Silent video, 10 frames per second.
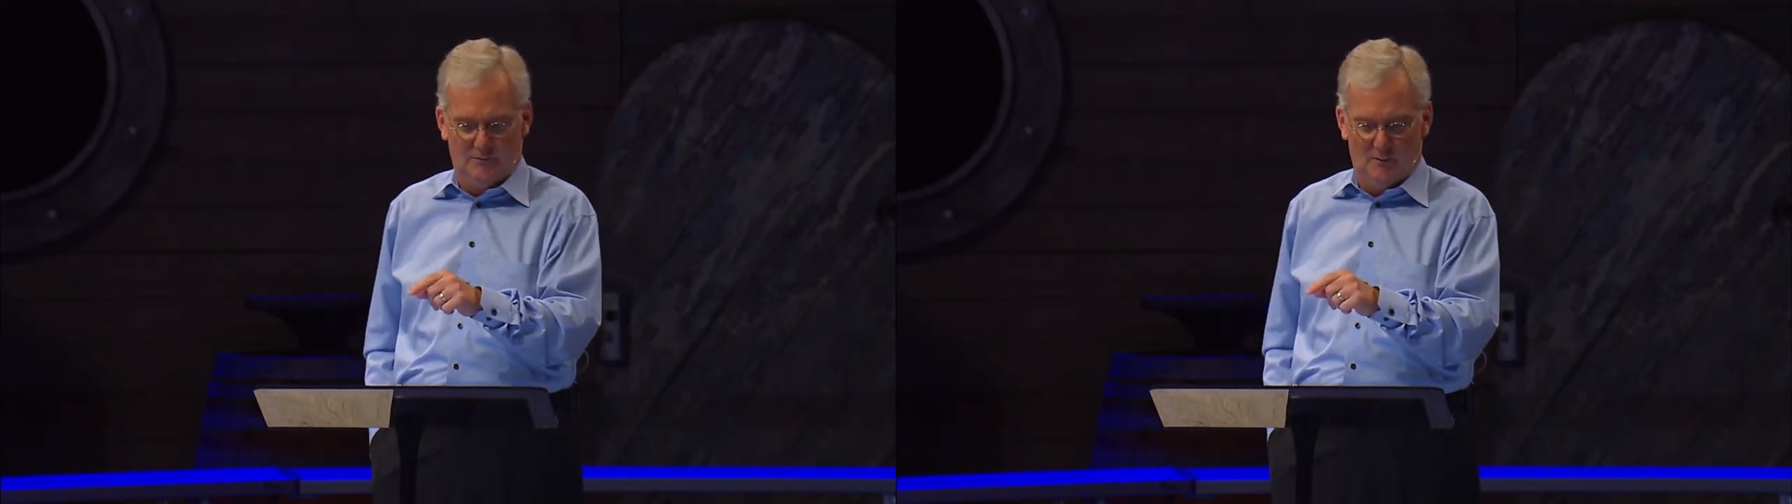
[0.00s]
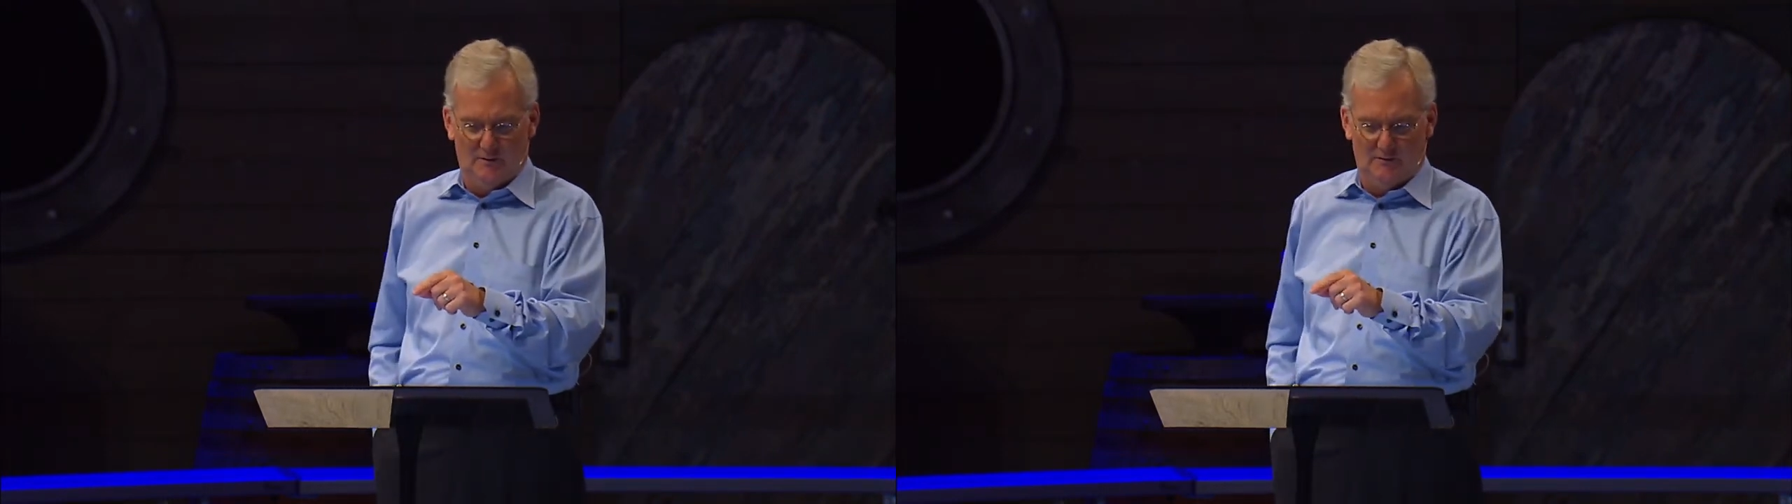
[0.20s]

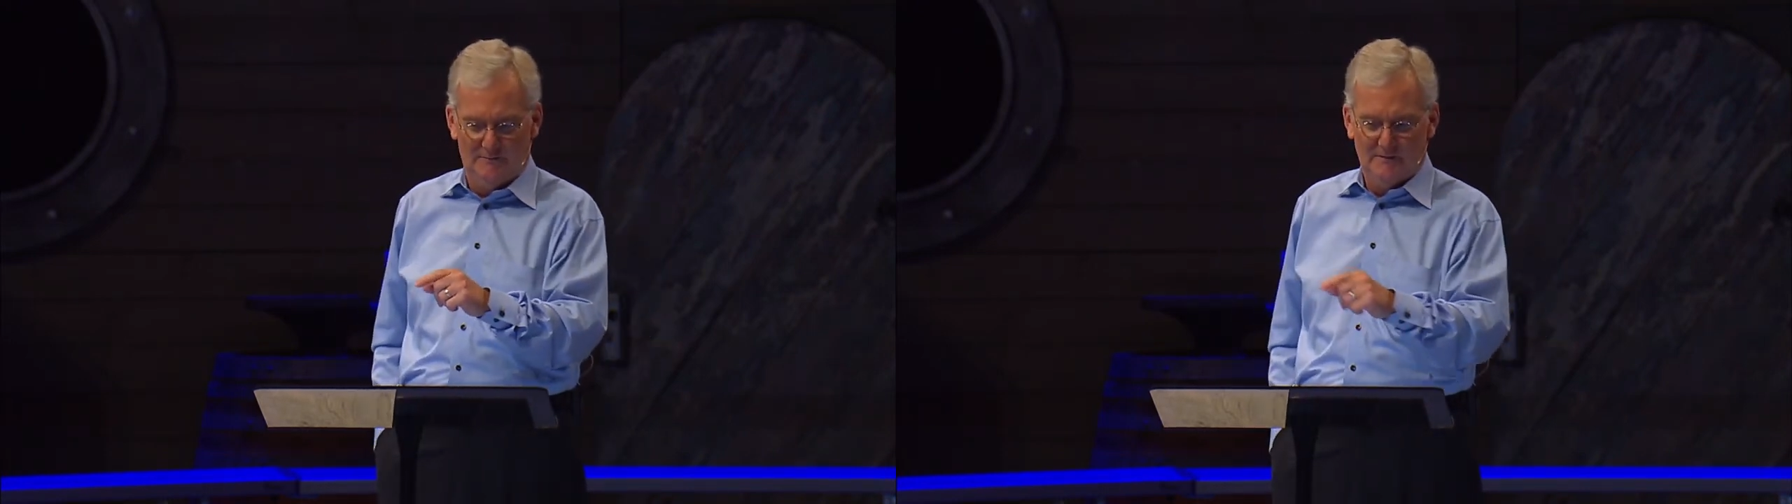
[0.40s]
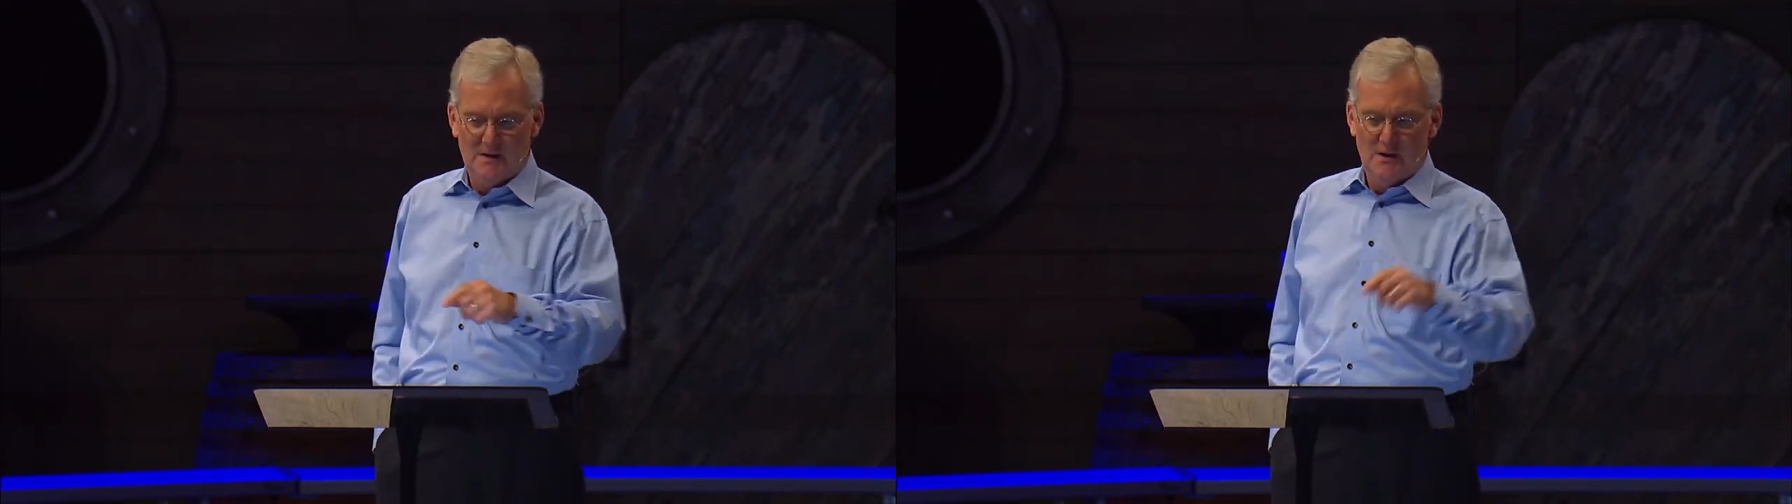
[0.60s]
for us.
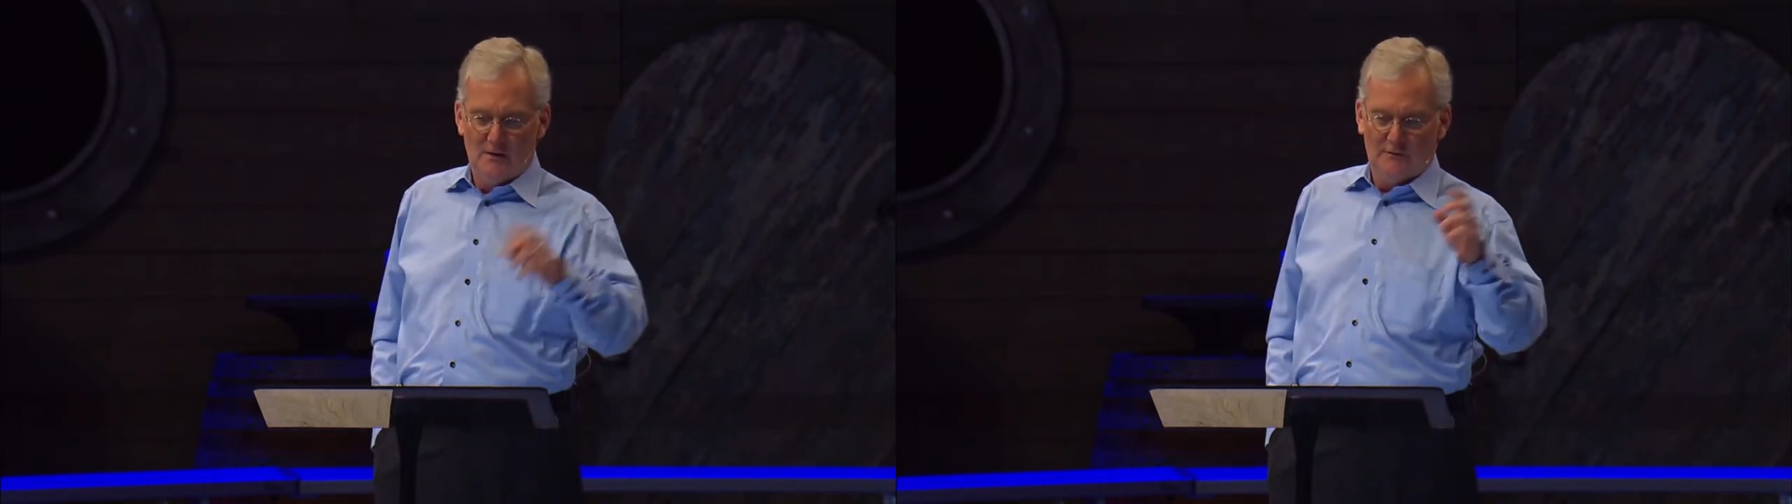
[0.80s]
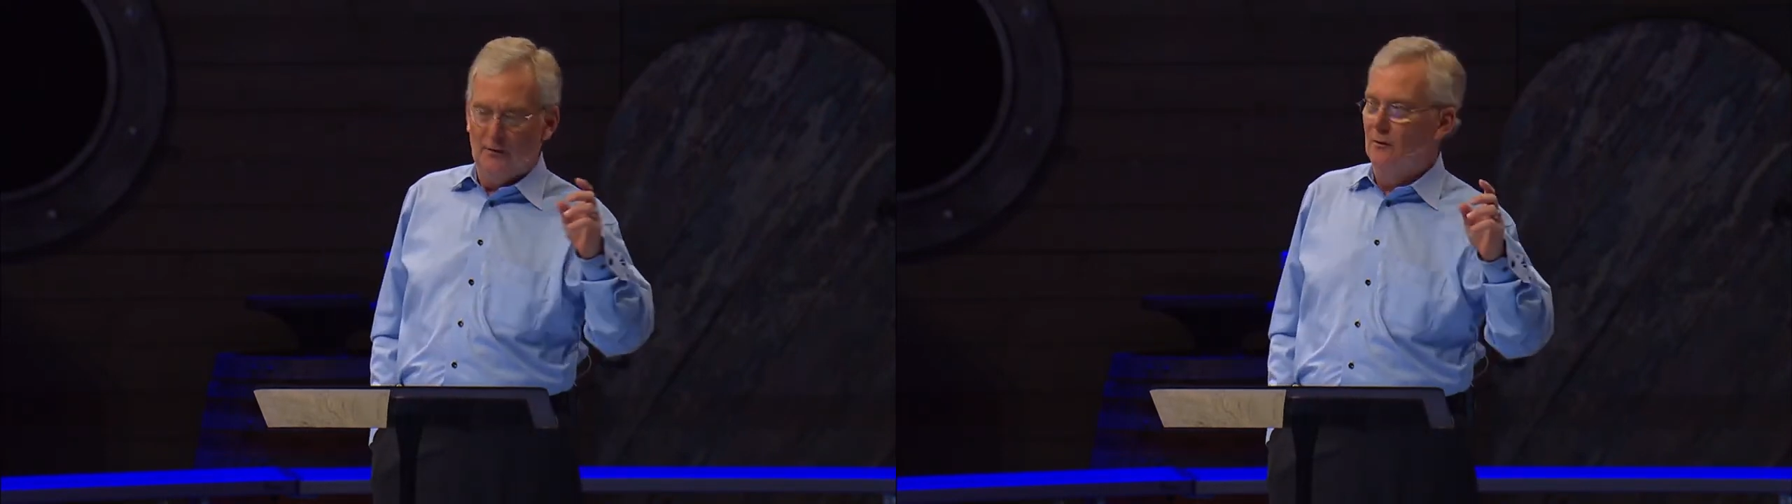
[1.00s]

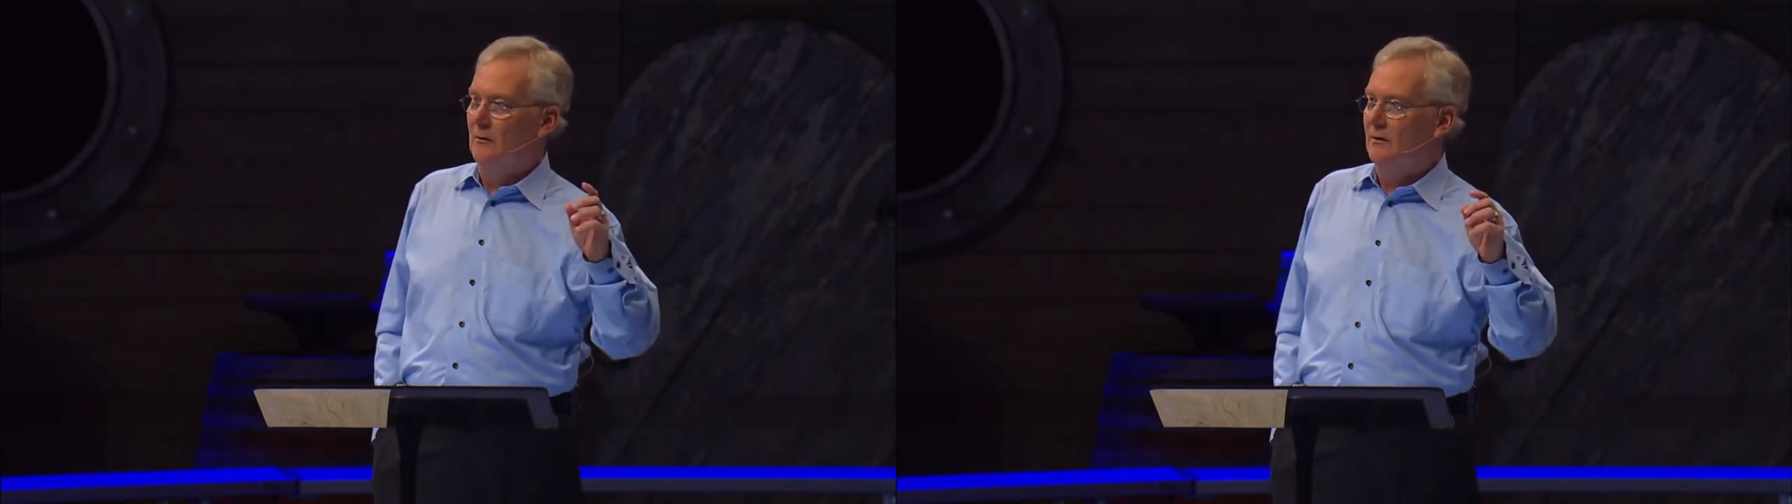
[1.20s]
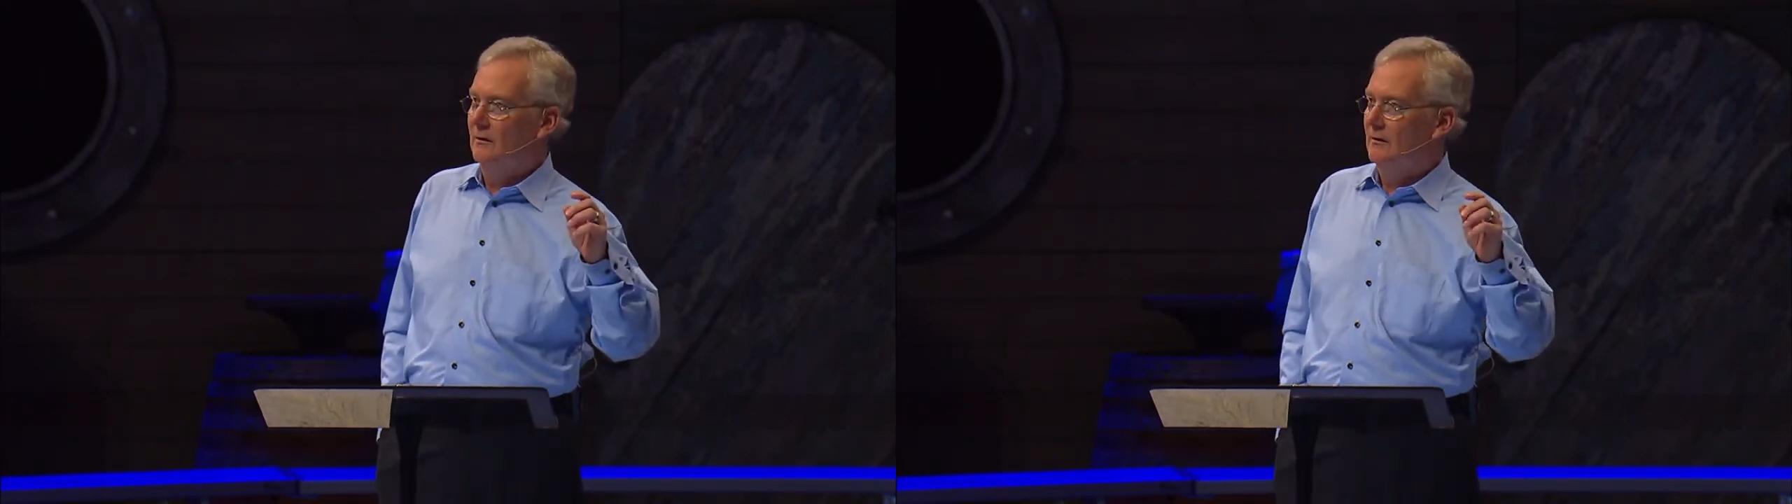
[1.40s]
So